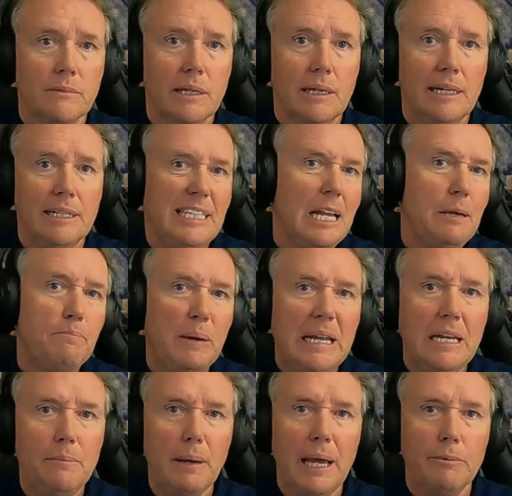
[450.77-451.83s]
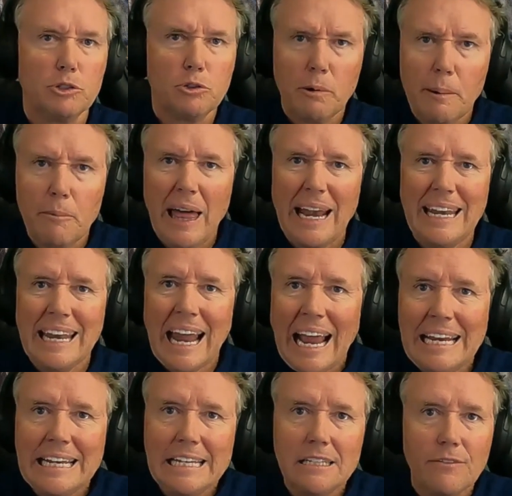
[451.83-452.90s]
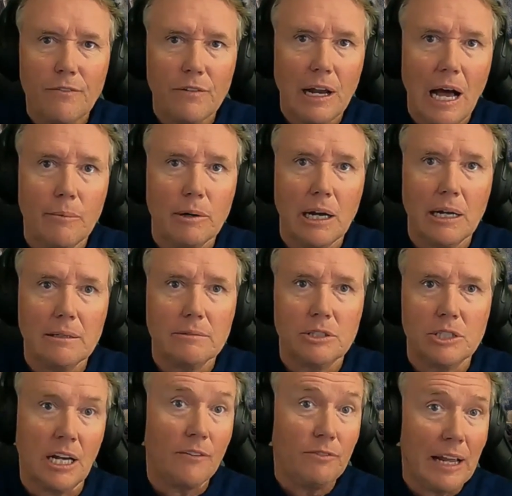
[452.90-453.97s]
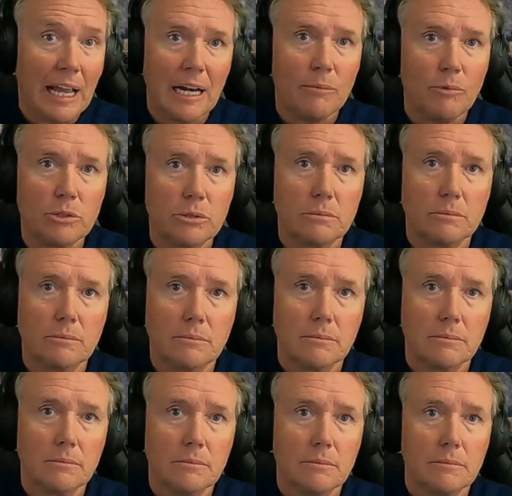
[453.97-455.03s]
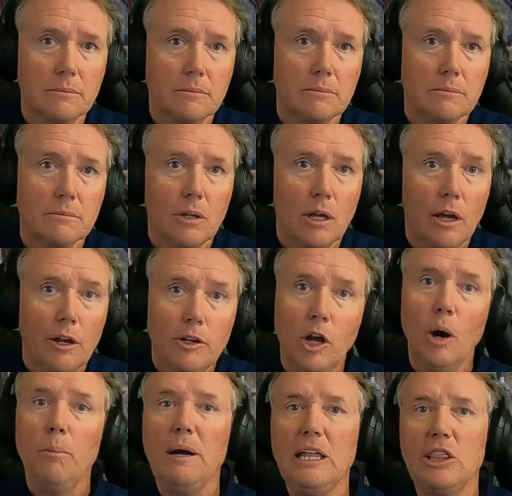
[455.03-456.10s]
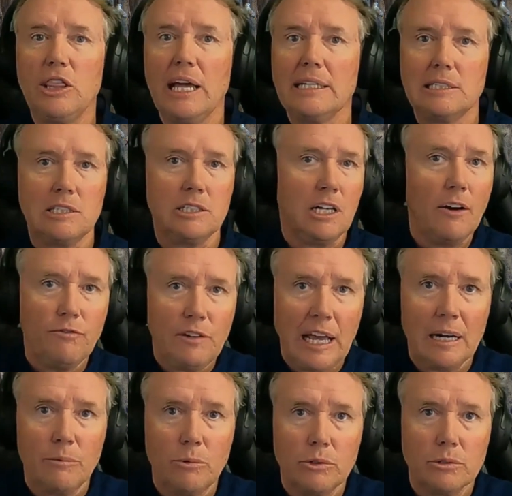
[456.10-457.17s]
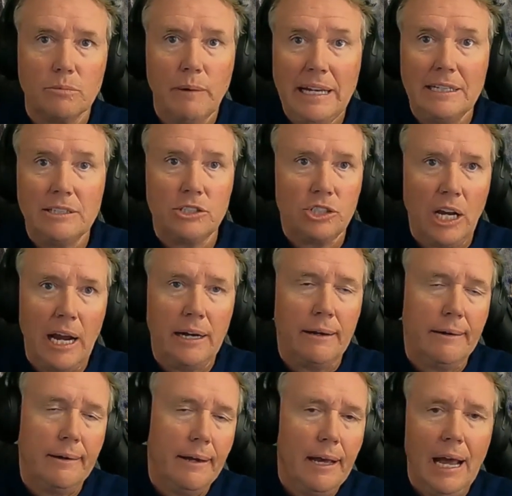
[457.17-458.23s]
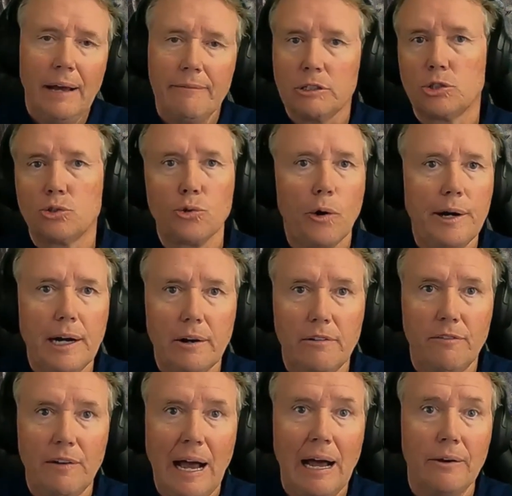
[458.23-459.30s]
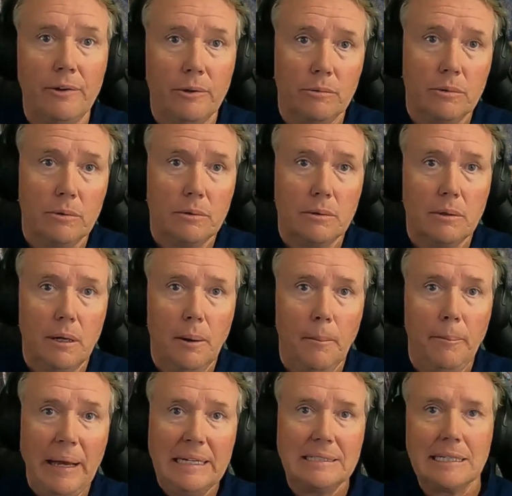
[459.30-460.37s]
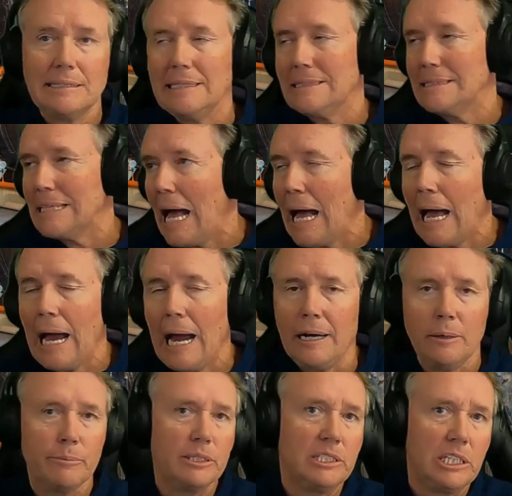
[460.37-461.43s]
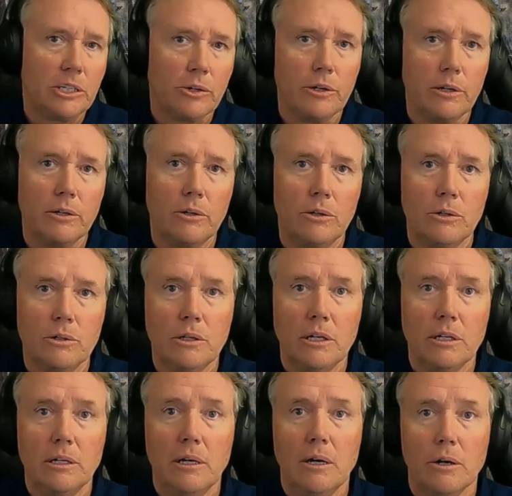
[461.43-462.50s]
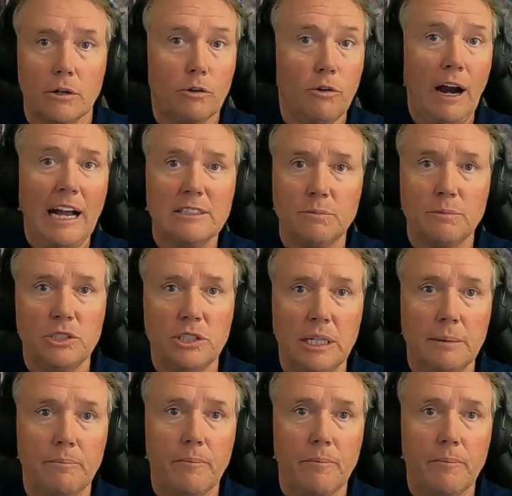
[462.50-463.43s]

Take Beanie Babies. Remember that 90s phenomenon, stuffed animals? Nobody thinks stuffed animals made in China have extraordinary value based on design or material or craftsmanship.